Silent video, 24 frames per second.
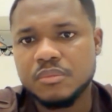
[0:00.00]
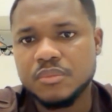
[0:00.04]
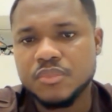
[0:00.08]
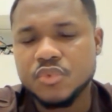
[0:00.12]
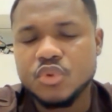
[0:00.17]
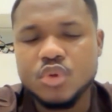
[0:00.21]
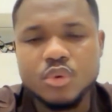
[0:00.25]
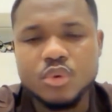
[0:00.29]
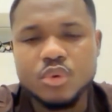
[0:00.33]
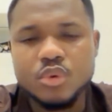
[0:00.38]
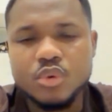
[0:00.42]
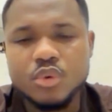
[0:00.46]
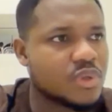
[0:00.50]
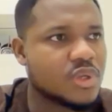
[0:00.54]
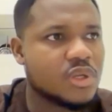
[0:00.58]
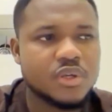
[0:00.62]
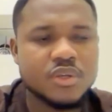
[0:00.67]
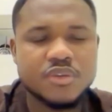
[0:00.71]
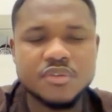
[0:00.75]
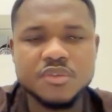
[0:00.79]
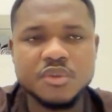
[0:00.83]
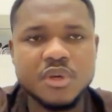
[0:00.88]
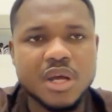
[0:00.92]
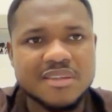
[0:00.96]
So
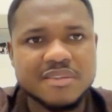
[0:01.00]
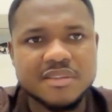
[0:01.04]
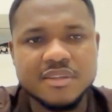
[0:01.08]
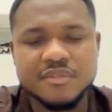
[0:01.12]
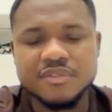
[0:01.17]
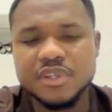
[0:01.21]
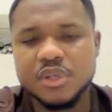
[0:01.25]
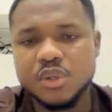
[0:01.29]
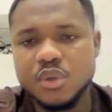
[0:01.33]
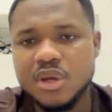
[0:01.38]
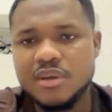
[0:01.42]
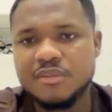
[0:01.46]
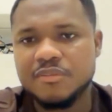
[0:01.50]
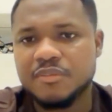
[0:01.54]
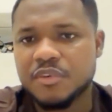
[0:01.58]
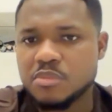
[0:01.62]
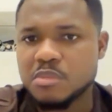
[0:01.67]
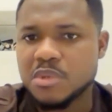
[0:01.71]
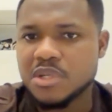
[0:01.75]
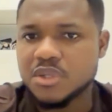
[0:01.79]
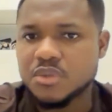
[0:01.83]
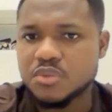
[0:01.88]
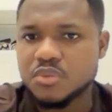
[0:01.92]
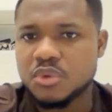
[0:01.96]
it's not as if the law
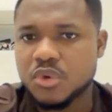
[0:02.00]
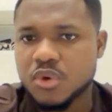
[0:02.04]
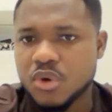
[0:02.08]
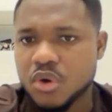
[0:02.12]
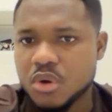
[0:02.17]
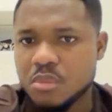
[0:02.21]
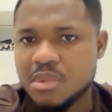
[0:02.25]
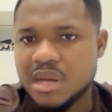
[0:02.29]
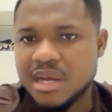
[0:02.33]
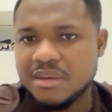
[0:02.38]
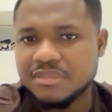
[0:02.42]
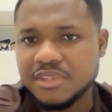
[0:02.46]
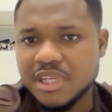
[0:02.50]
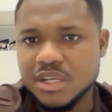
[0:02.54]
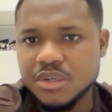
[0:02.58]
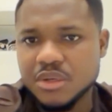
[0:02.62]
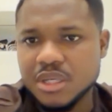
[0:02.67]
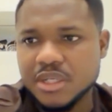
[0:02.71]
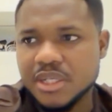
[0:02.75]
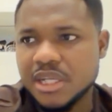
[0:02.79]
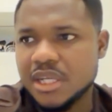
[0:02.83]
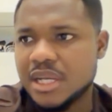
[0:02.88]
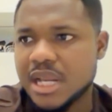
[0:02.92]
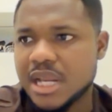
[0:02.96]
enforcement will come after you
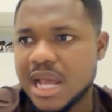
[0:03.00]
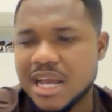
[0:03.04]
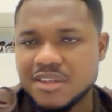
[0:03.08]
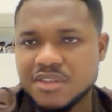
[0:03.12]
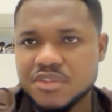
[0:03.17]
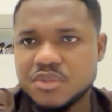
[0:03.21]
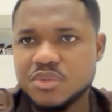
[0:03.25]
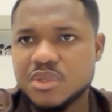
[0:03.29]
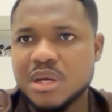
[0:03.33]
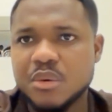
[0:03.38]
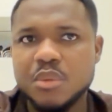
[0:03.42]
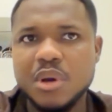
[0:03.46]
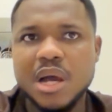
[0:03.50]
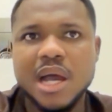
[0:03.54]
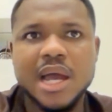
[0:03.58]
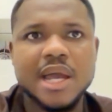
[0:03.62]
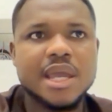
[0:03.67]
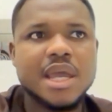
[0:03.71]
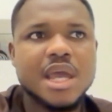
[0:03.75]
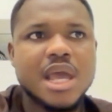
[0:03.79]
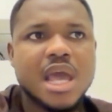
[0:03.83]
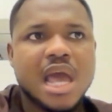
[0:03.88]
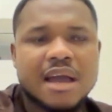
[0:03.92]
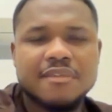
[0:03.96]
and then ask you that,
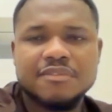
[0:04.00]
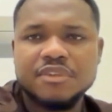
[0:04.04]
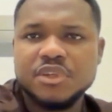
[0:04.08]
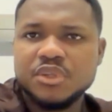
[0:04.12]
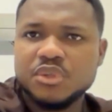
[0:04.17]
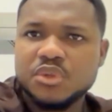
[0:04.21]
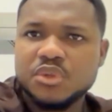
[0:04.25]
why have you